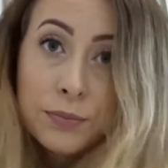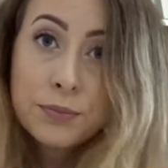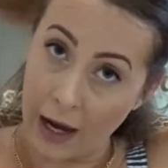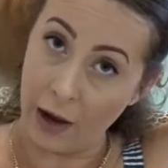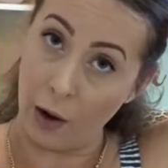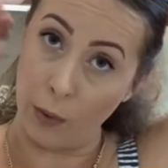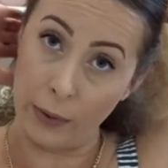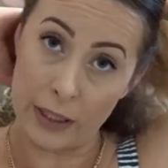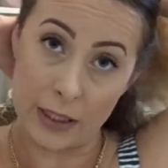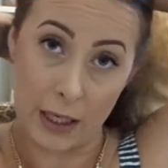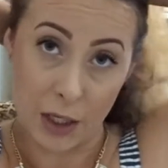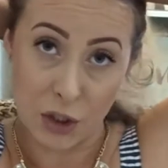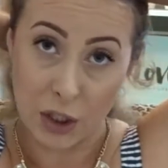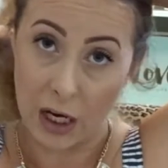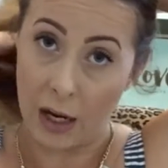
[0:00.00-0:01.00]
I always
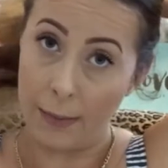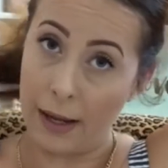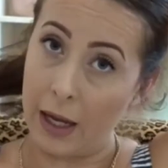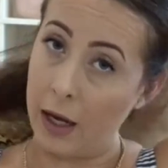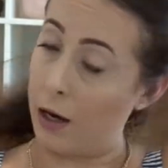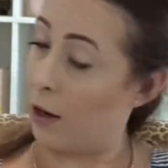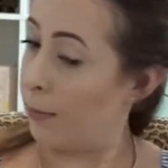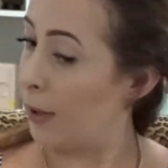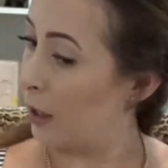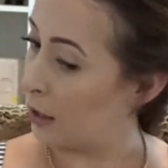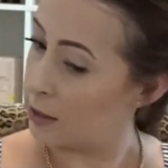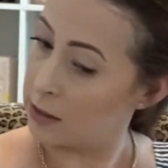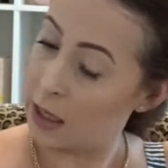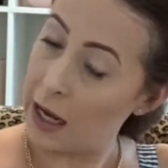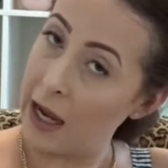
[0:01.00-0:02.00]
section out my hair
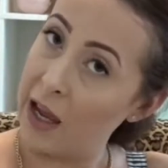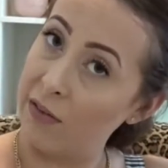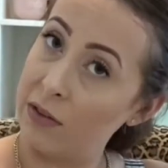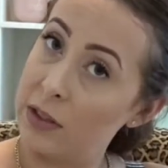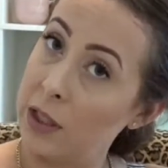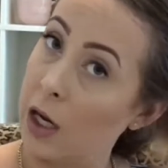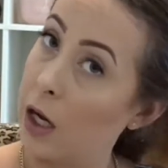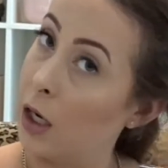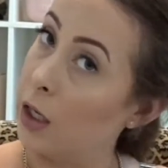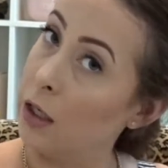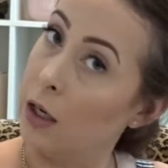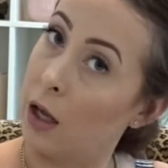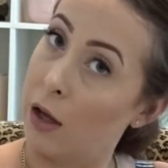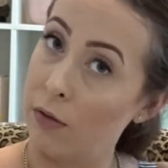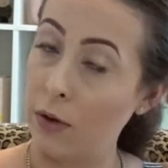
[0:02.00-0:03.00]
because I have a
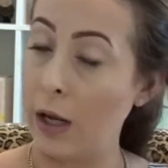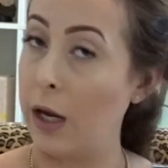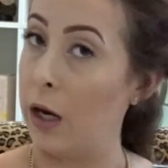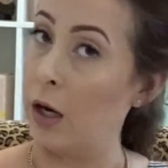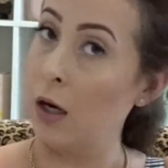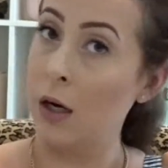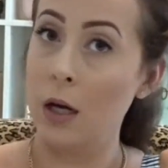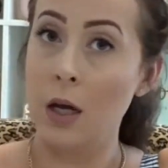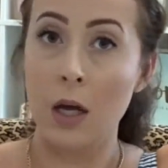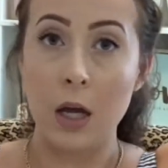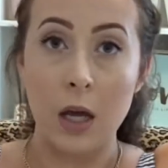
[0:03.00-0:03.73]
ton of hair.